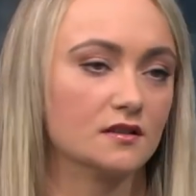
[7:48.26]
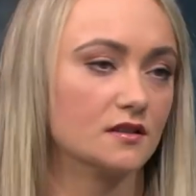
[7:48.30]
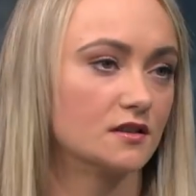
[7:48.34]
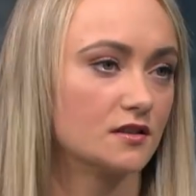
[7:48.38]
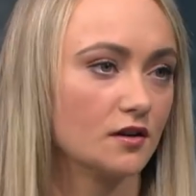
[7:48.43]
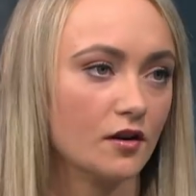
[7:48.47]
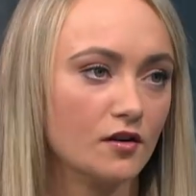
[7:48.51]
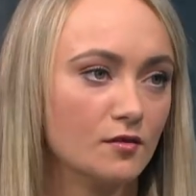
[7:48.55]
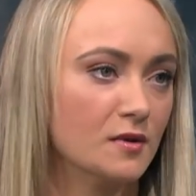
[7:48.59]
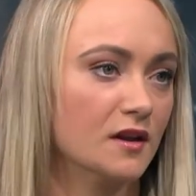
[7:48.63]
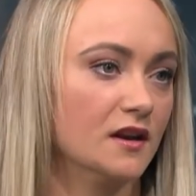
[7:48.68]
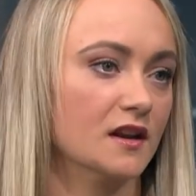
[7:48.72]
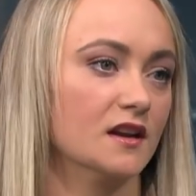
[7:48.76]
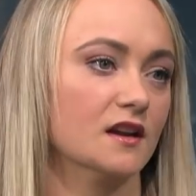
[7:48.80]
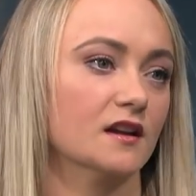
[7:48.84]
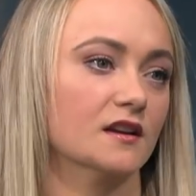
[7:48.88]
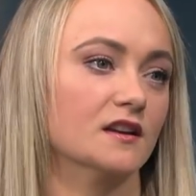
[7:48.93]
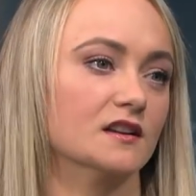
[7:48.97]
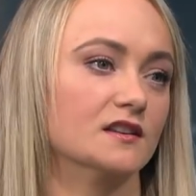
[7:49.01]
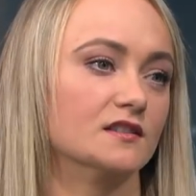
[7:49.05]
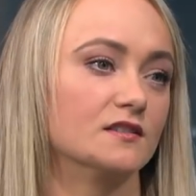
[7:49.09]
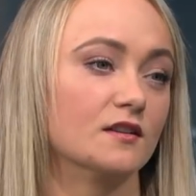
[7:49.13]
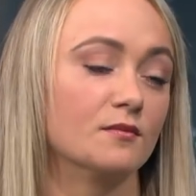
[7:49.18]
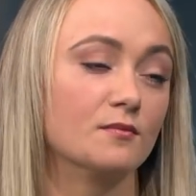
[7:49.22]
so many, and
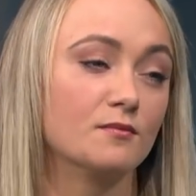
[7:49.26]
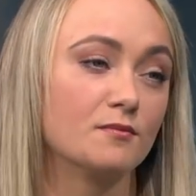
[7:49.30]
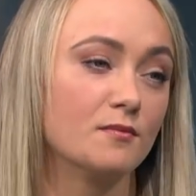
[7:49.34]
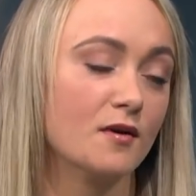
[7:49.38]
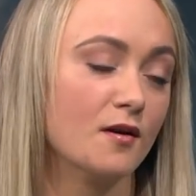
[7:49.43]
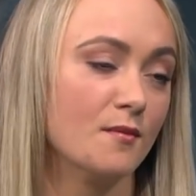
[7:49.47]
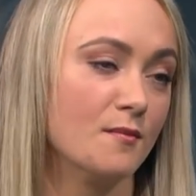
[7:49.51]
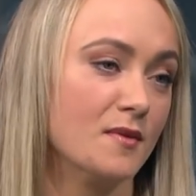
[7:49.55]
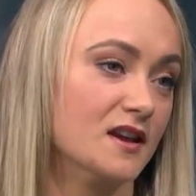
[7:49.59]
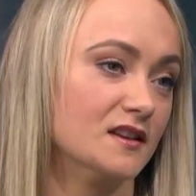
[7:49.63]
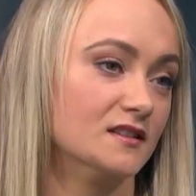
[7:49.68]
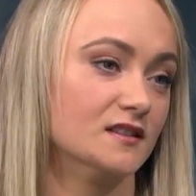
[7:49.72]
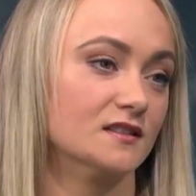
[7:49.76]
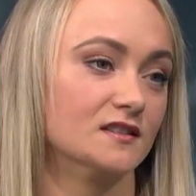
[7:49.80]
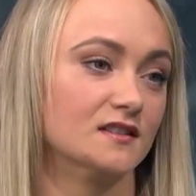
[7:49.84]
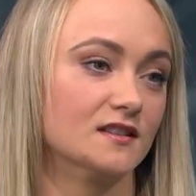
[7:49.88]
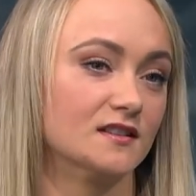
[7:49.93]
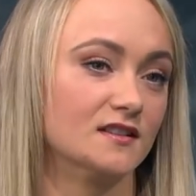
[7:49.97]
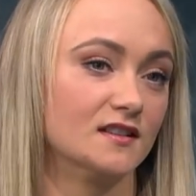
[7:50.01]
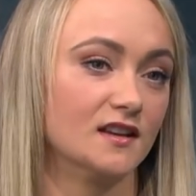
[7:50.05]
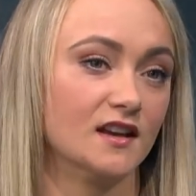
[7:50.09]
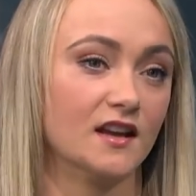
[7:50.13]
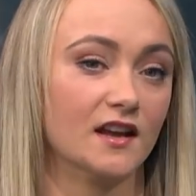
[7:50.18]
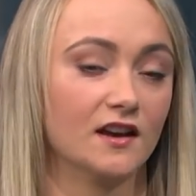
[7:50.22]
it's amazing to
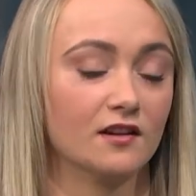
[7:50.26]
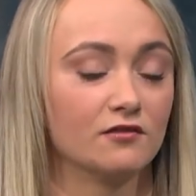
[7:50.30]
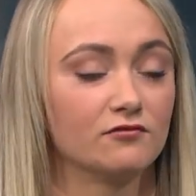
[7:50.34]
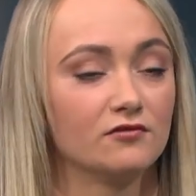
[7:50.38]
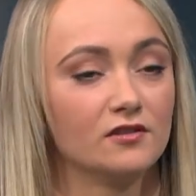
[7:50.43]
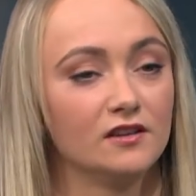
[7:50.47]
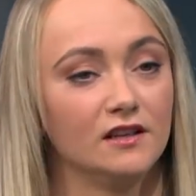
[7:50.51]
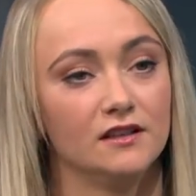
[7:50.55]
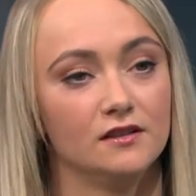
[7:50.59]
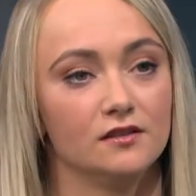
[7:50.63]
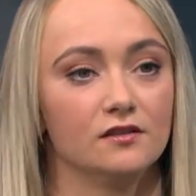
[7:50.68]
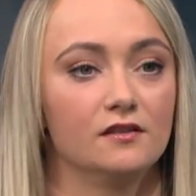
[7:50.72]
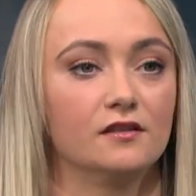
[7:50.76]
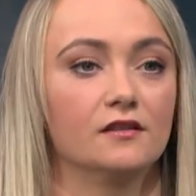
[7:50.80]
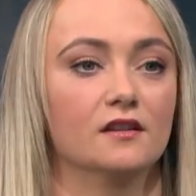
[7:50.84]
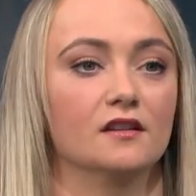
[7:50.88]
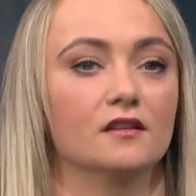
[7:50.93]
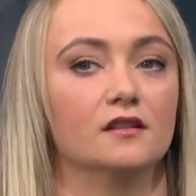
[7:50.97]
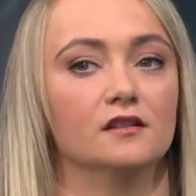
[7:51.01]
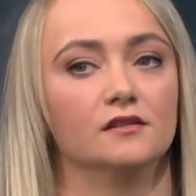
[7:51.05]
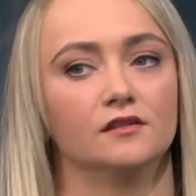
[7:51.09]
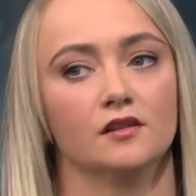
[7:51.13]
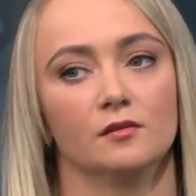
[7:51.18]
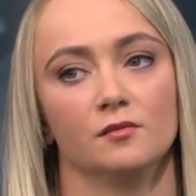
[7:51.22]
see, and I really do
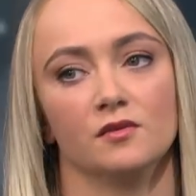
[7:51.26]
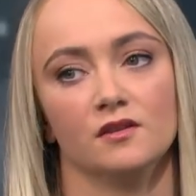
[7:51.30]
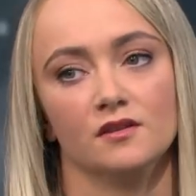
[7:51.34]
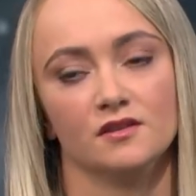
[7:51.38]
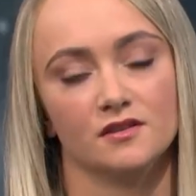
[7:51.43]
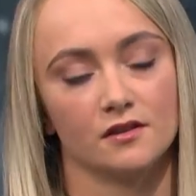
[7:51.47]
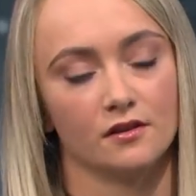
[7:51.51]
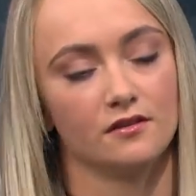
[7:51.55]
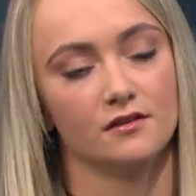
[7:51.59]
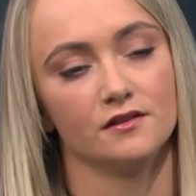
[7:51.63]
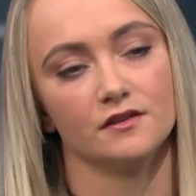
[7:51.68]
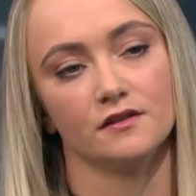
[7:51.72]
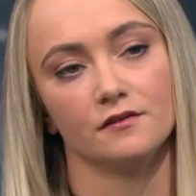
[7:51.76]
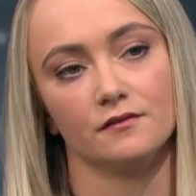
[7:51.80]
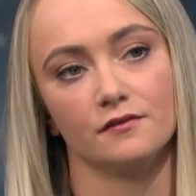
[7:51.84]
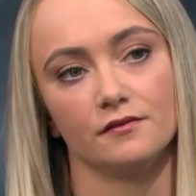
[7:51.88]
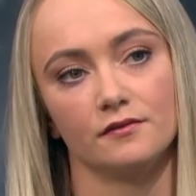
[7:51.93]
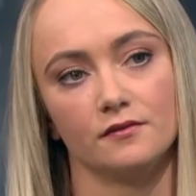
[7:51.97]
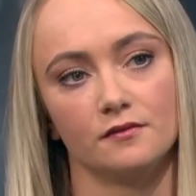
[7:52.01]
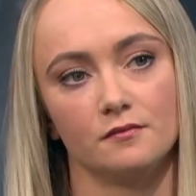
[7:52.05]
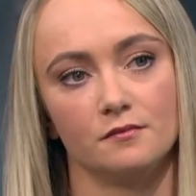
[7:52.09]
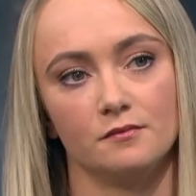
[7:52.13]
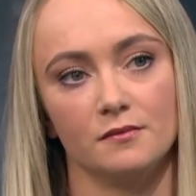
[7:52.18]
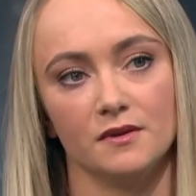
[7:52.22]
think that W Series have
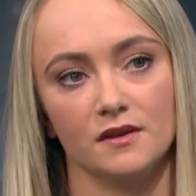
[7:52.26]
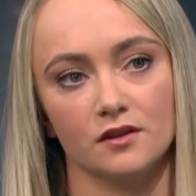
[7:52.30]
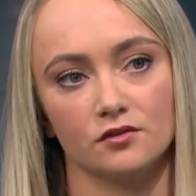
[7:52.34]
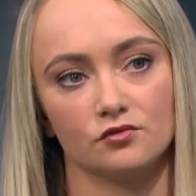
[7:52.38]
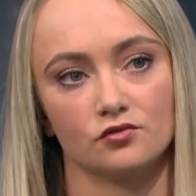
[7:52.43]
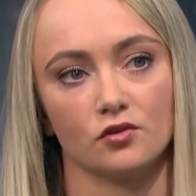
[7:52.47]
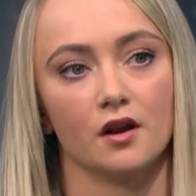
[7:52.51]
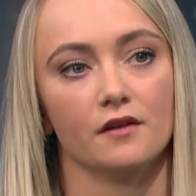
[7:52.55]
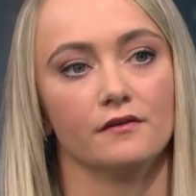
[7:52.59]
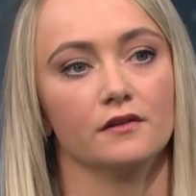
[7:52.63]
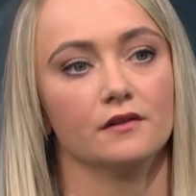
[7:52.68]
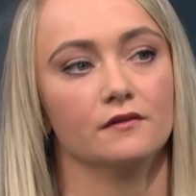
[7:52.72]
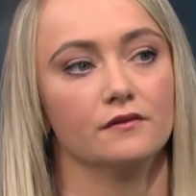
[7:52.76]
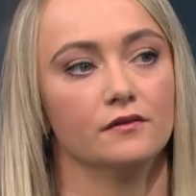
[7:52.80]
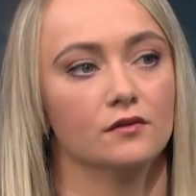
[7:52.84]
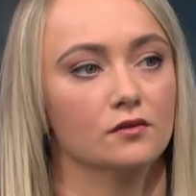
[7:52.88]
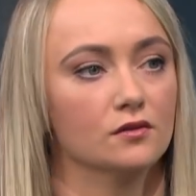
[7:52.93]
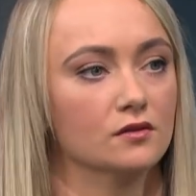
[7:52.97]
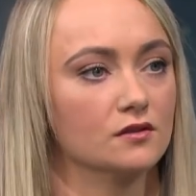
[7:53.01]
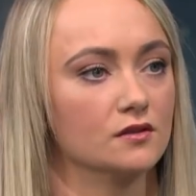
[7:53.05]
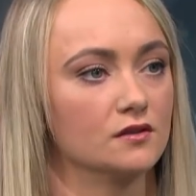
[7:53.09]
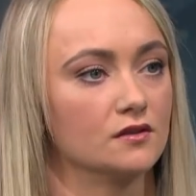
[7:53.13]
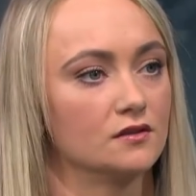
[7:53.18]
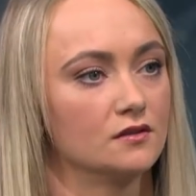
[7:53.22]
been the driving force